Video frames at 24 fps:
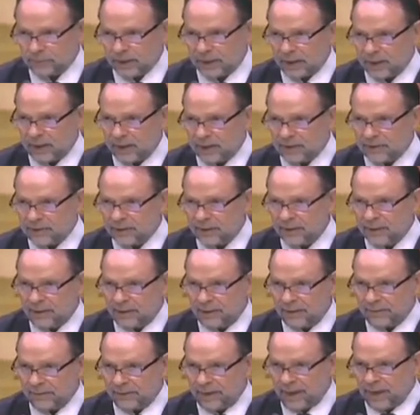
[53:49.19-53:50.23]
Because
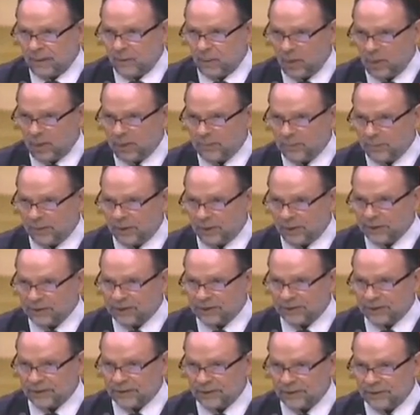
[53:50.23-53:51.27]
that one
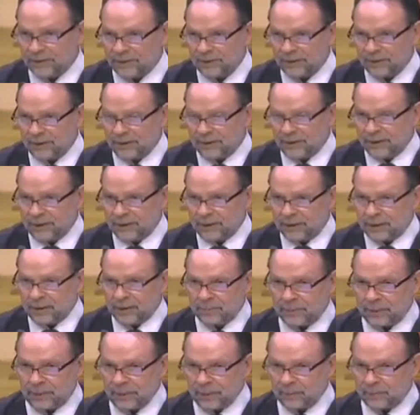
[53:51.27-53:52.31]
person
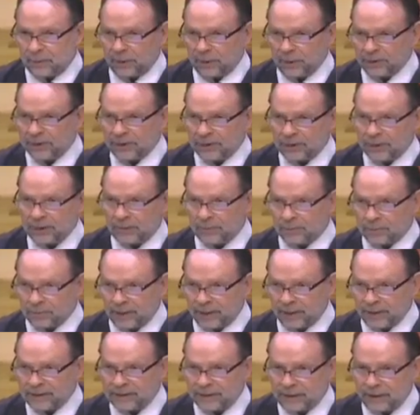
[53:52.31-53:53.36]
could be the person that
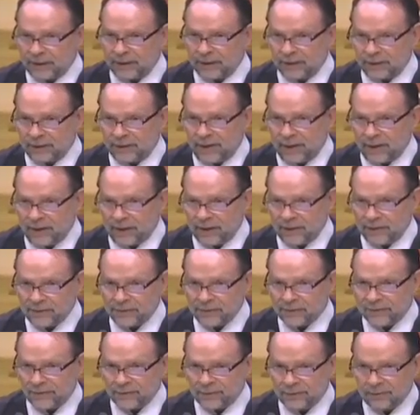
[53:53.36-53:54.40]
breaks into your
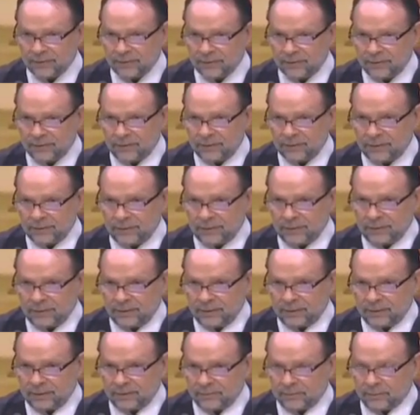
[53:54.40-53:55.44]
house,
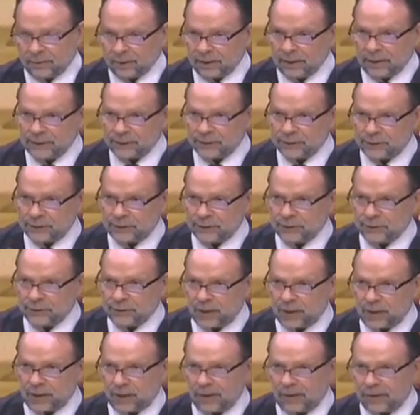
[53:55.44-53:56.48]
molests your
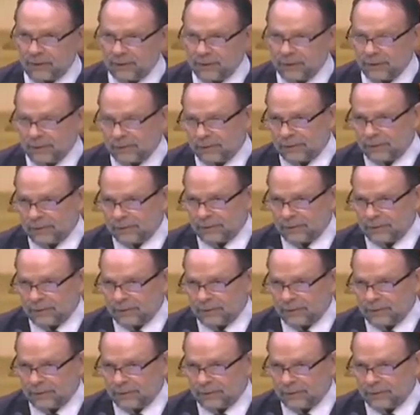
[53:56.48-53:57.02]
child,